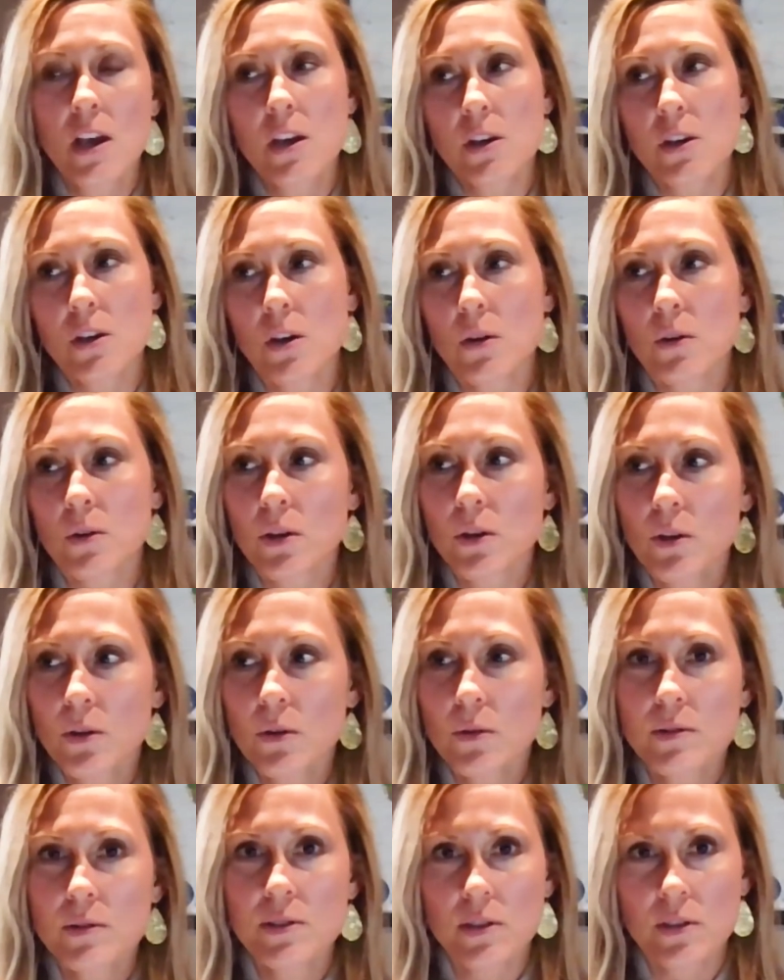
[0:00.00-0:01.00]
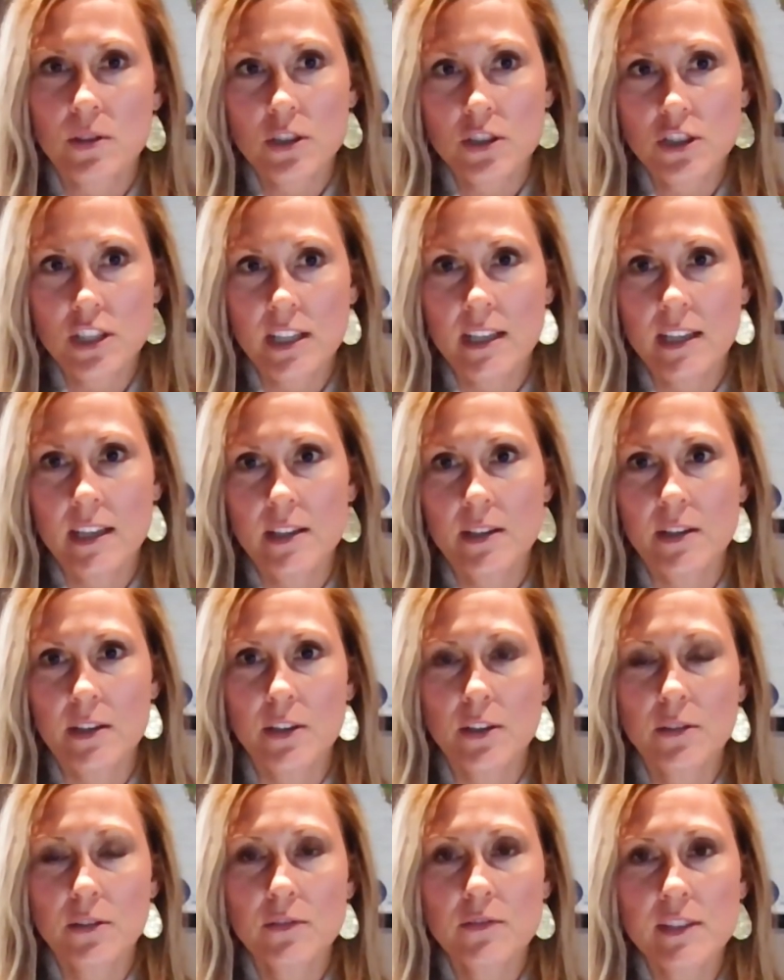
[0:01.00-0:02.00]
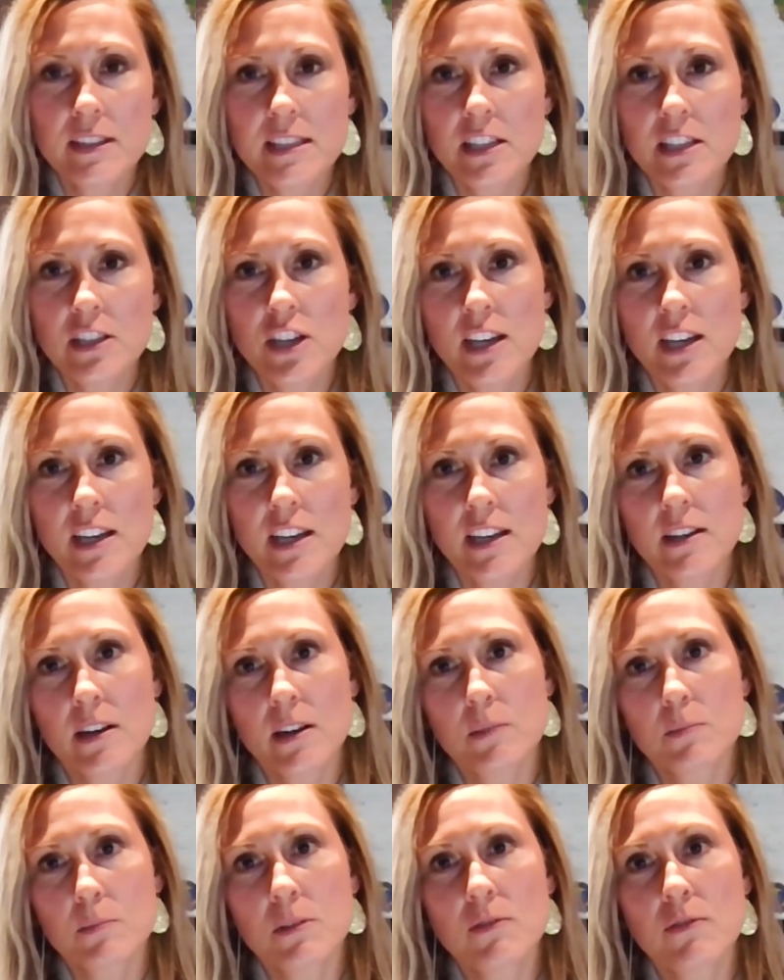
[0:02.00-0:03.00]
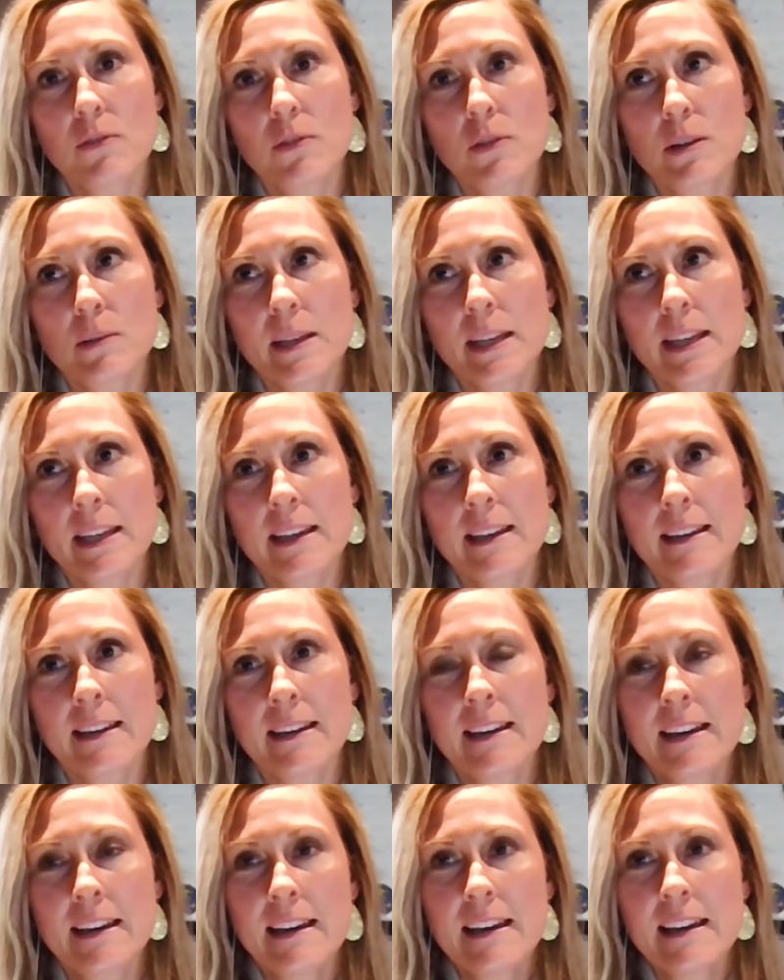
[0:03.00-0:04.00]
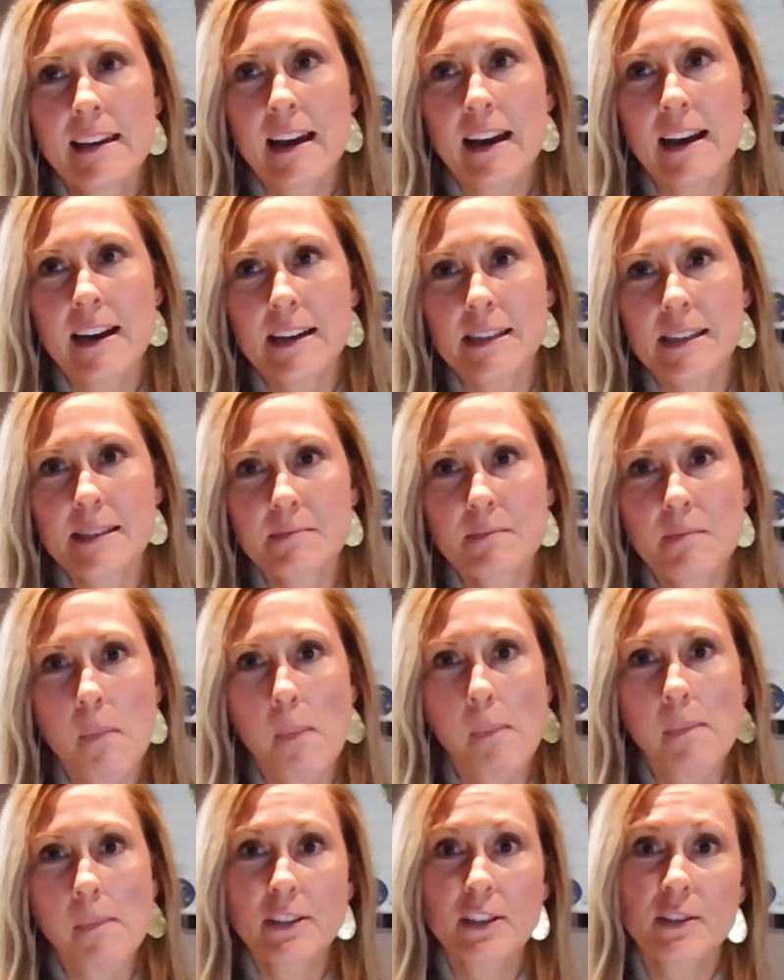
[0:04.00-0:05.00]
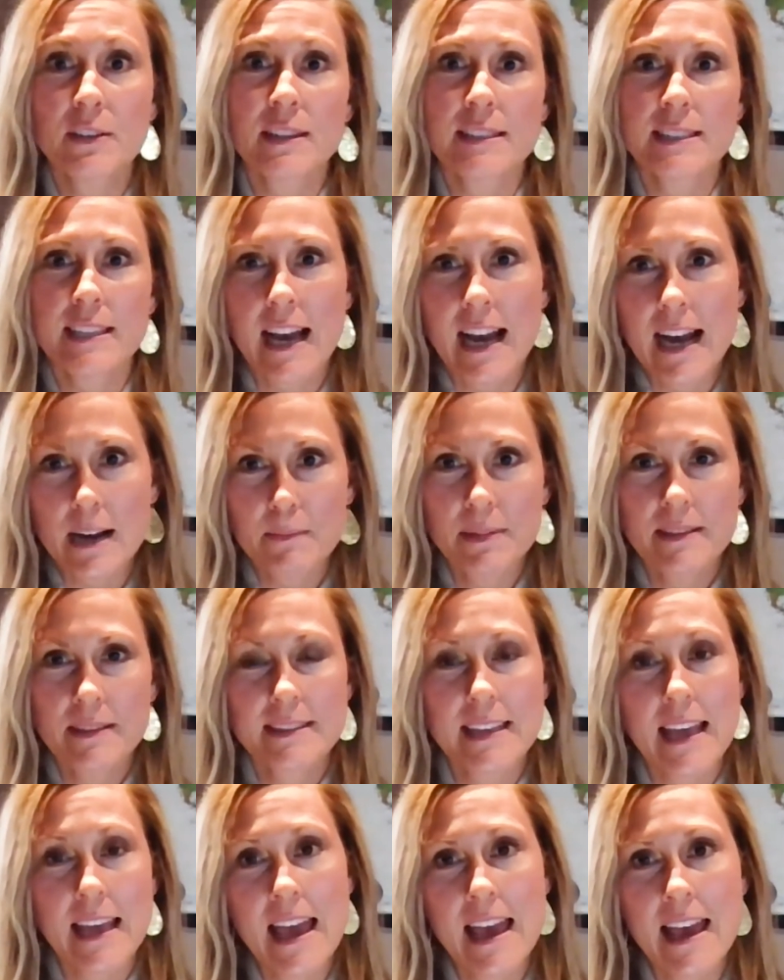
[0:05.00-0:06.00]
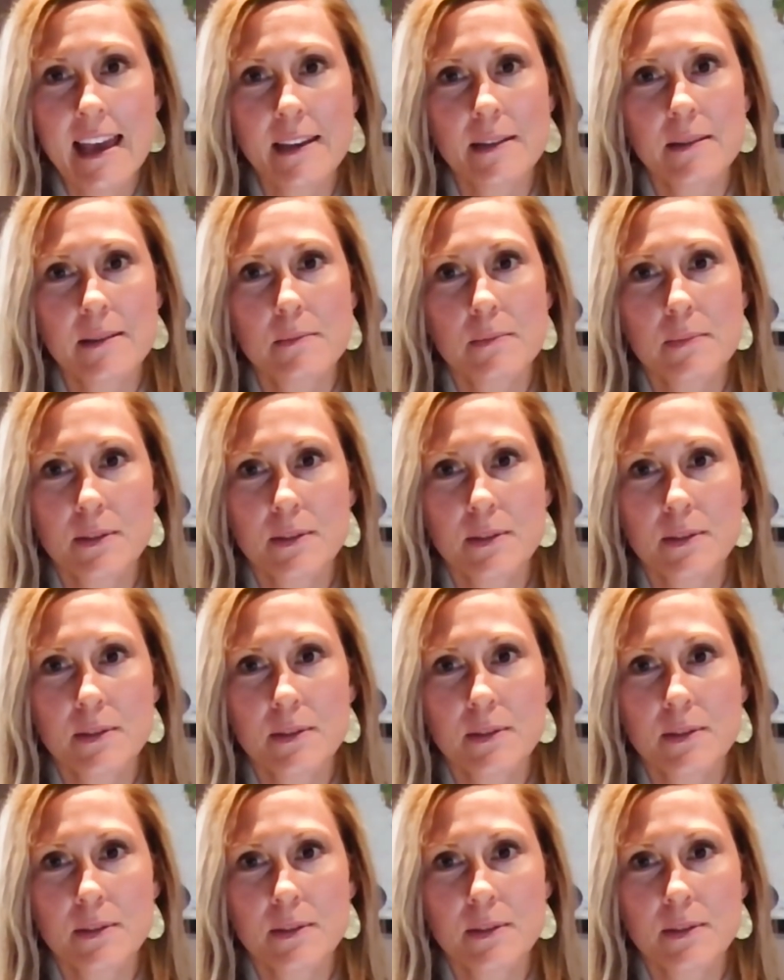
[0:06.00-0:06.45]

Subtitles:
you surgeon or you physician are performing, you're in the top 10%